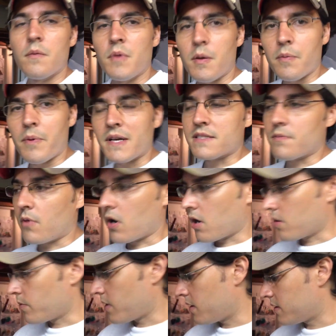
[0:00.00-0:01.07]
maybe buy some
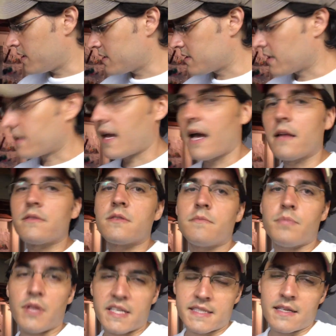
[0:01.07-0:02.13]
hardware and things like that, some
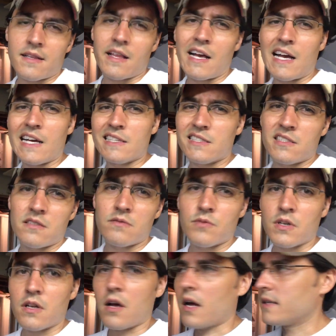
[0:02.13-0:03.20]
plexiglass and
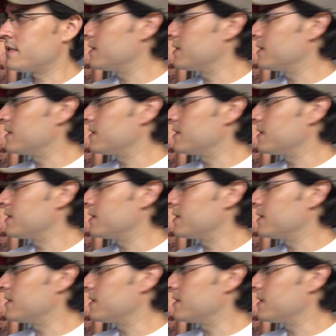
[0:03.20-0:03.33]
whatnot.